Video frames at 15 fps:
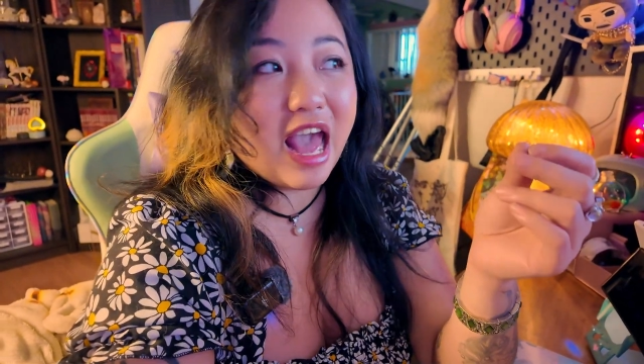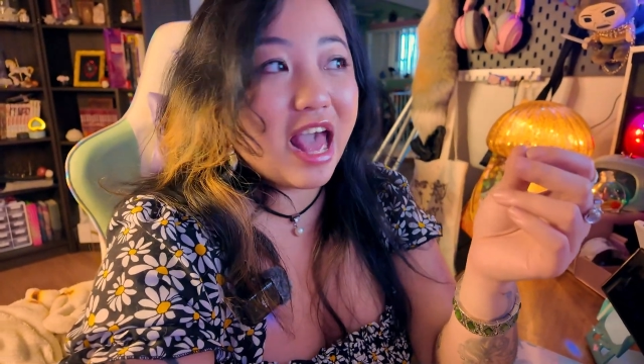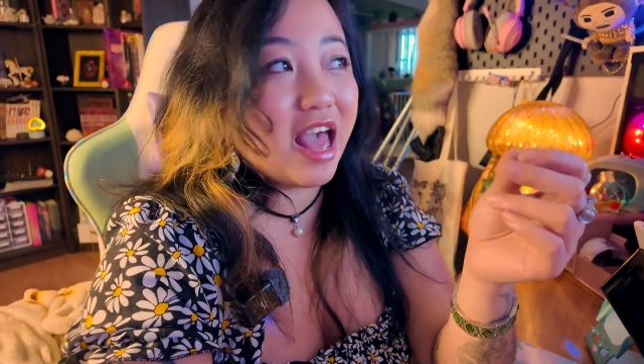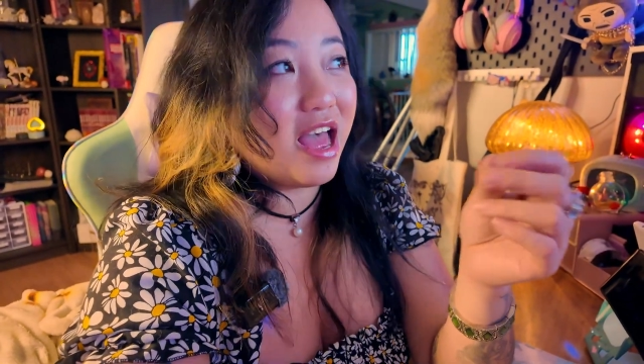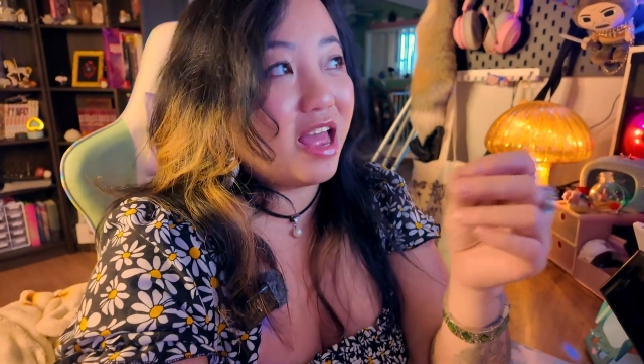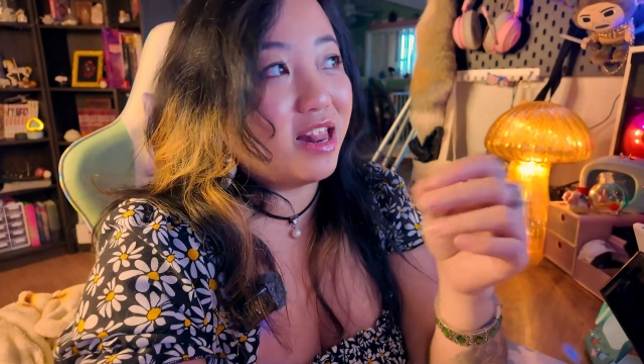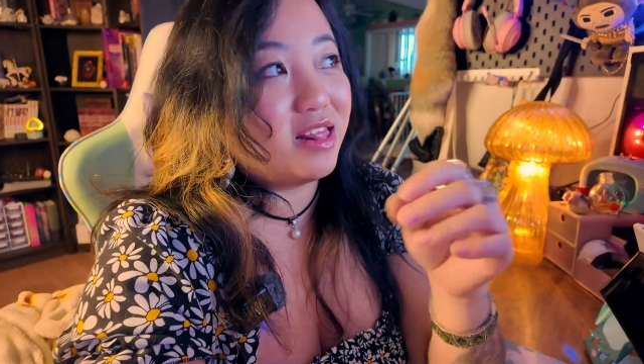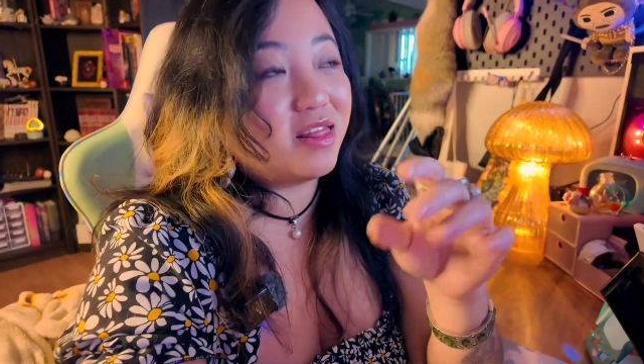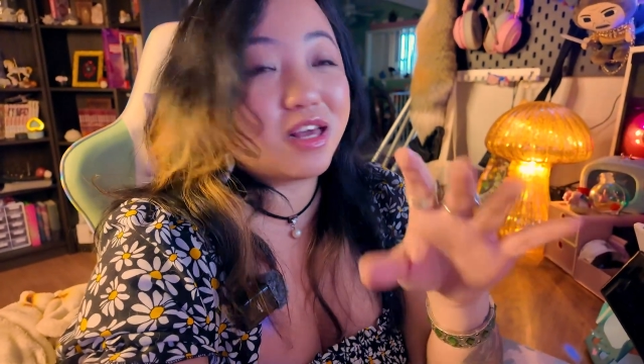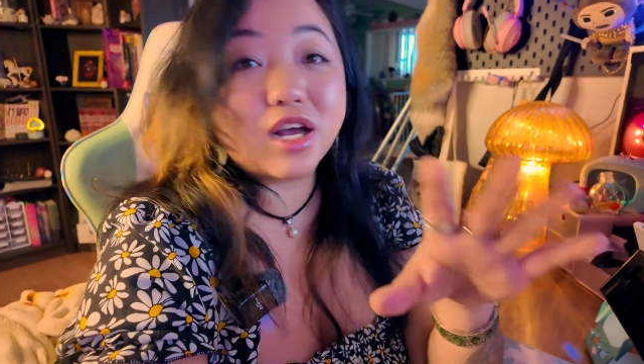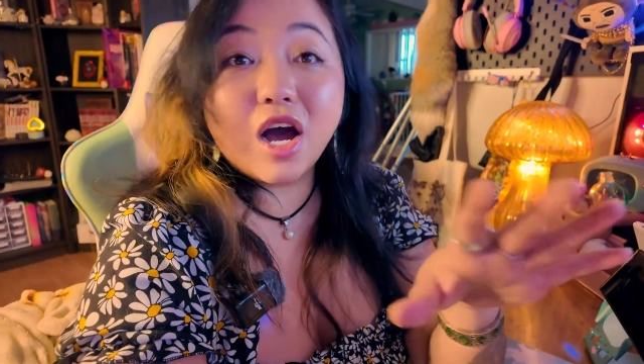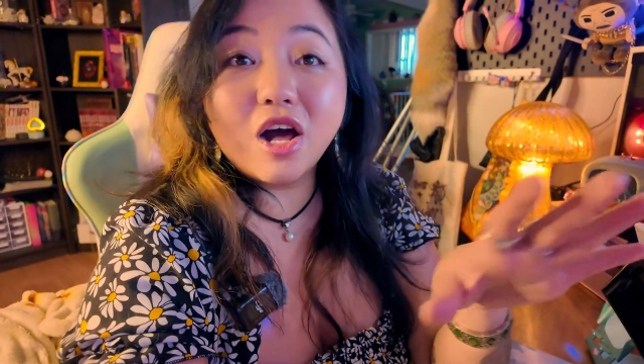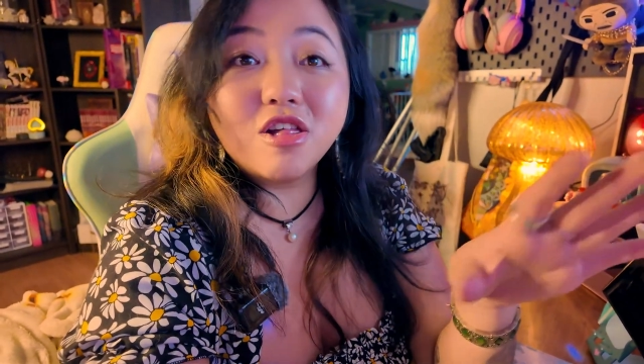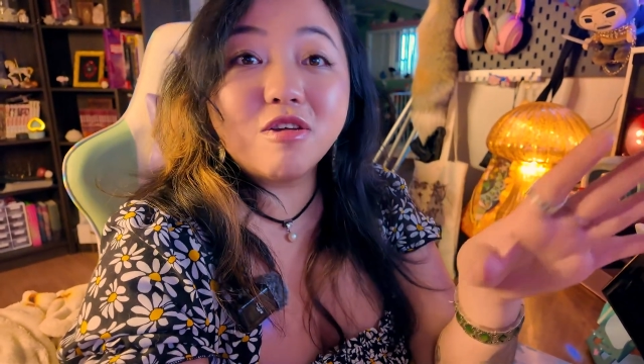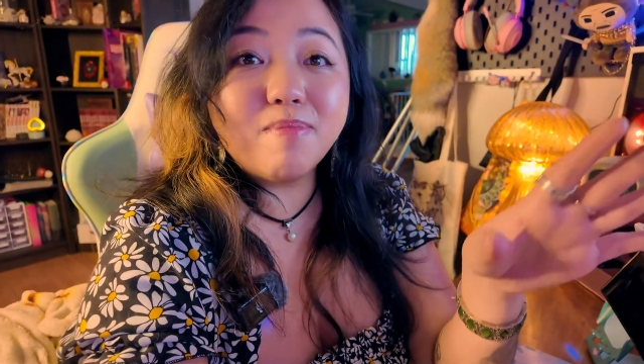And the
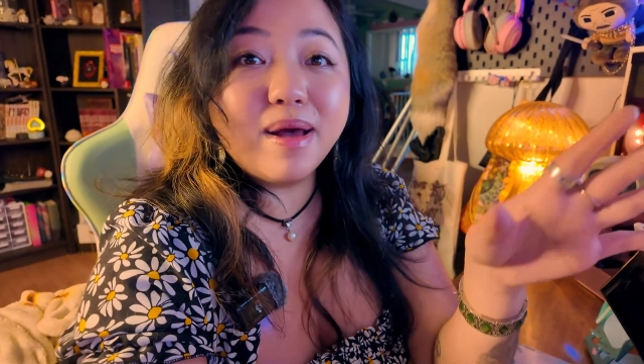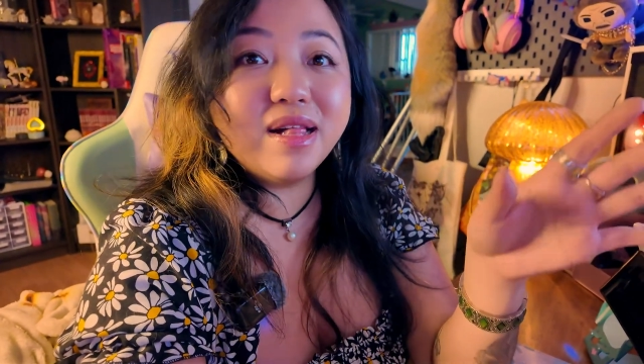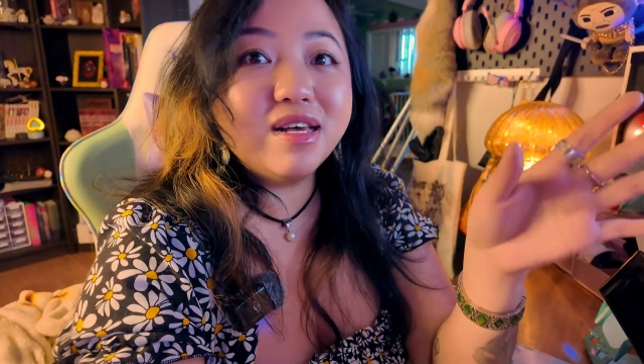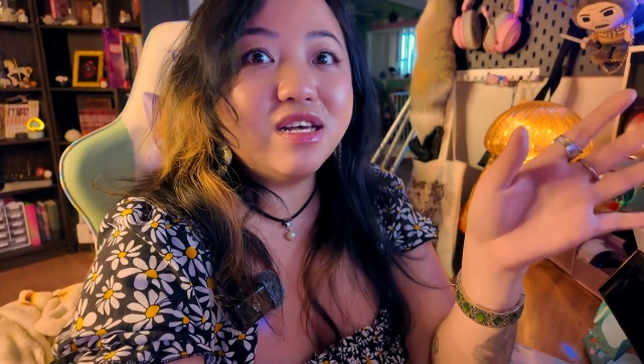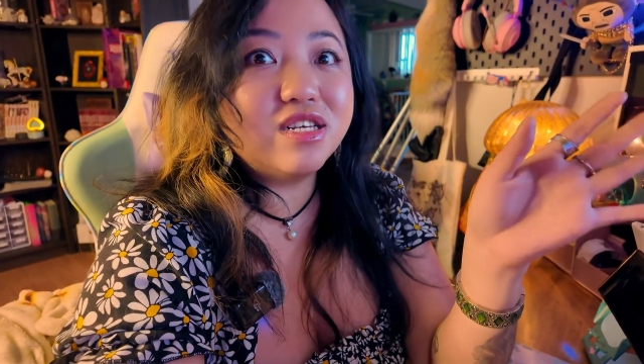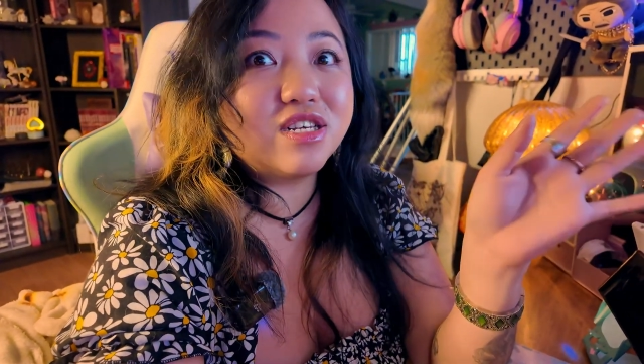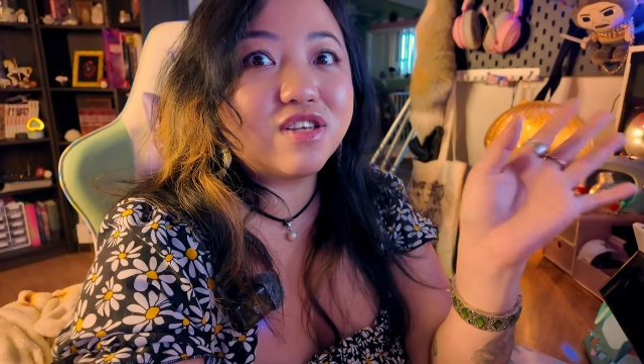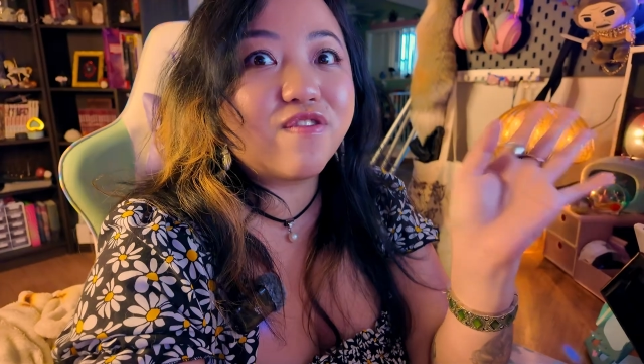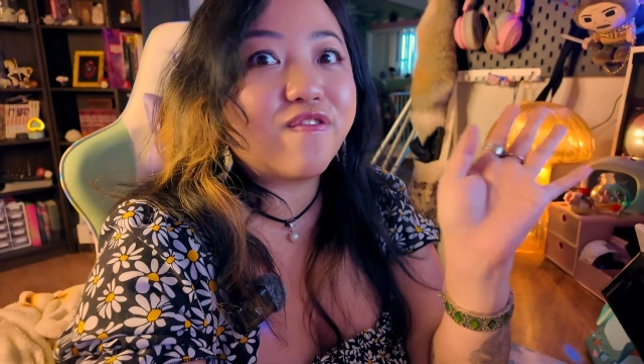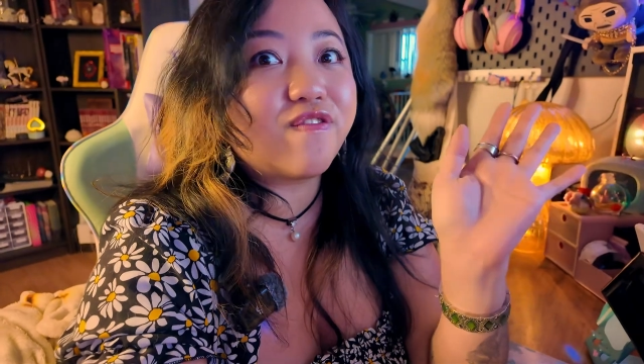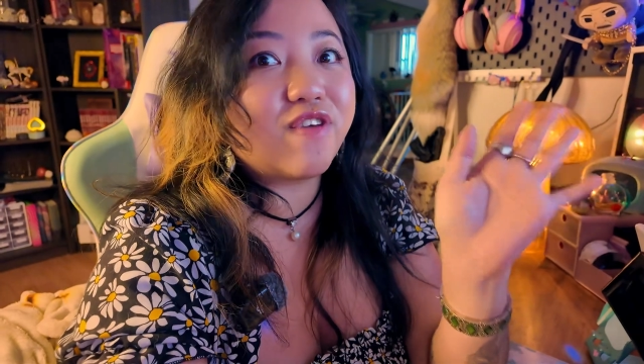color palette is just